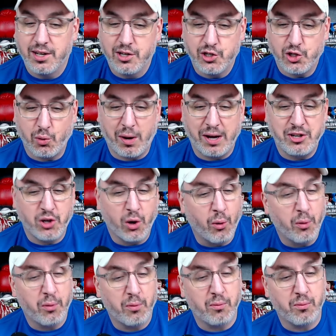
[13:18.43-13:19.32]
So I
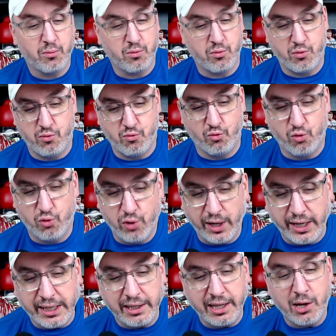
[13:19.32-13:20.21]
don't
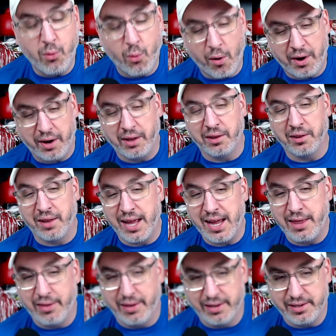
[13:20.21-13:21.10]
really want to
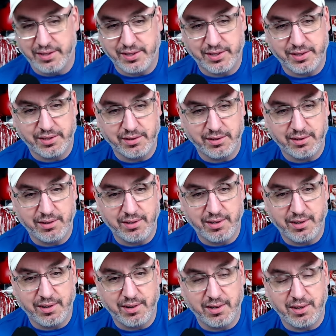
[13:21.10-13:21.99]
lay this
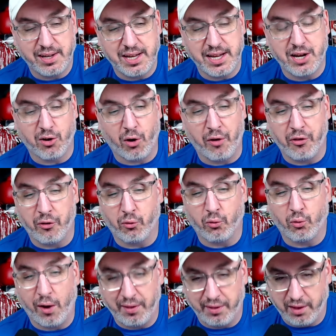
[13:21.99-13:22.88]
here on the
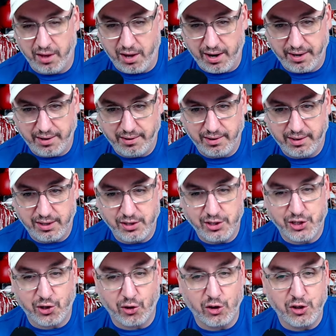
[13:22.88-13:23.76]
run line.
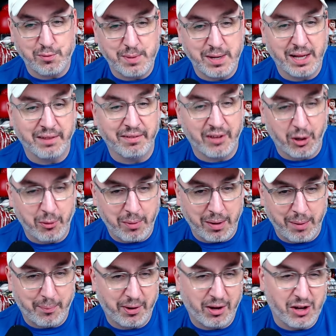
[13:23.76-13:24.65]
Concerns me a little
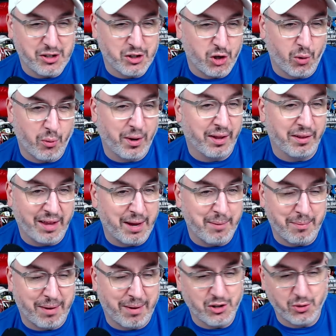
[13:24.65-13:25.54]
bit, but I also don't want to
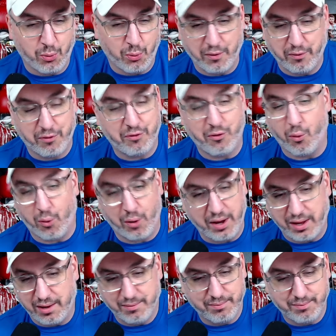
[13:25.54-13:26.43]
lay minus
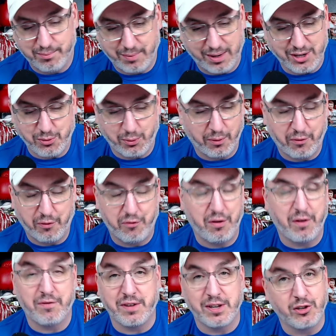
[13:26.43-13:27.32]
140, minus
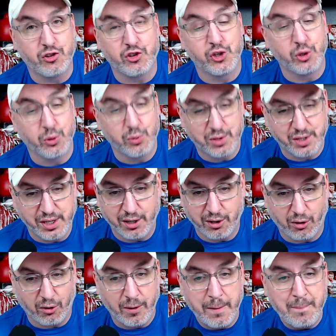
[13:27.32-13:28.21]
150 juice
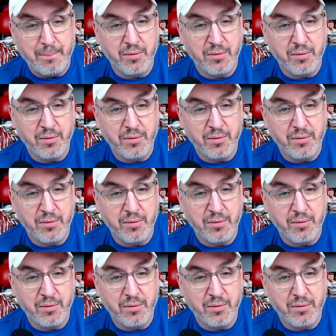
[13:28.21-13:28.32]
here